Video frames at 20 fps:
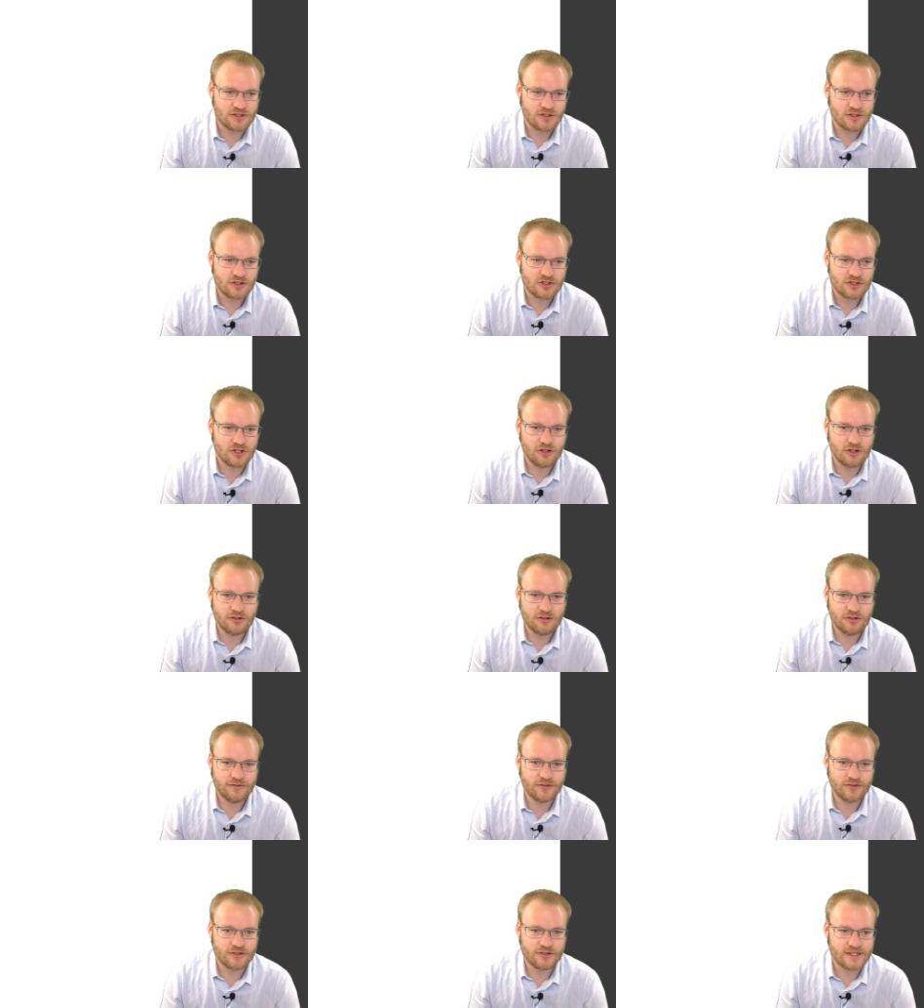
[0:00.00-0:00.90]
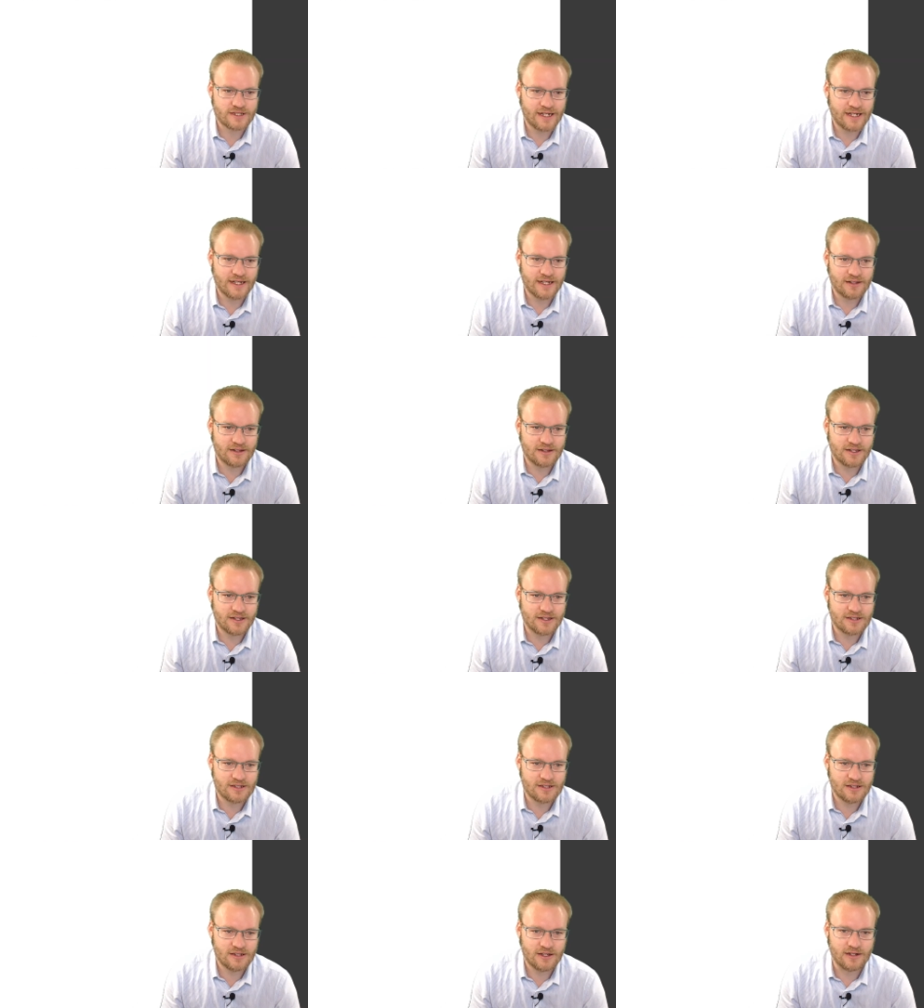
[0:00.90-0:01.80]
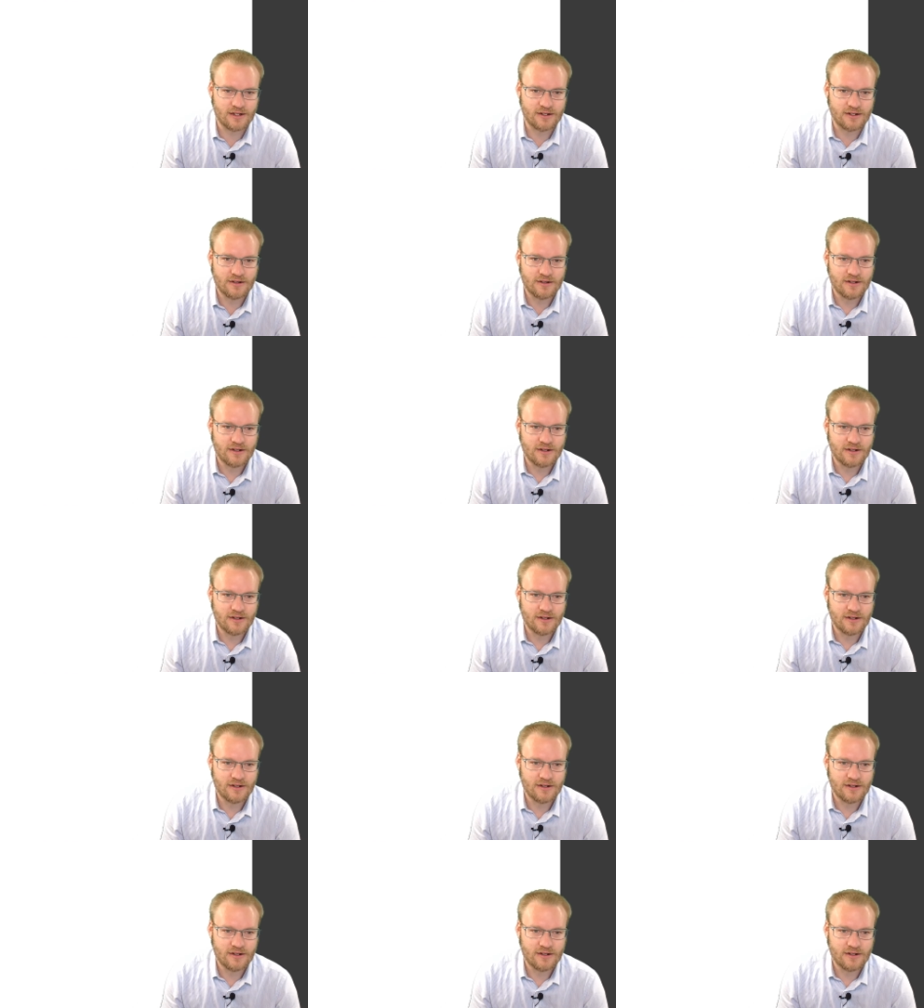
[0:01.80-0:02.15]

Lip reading: Solve for sine theta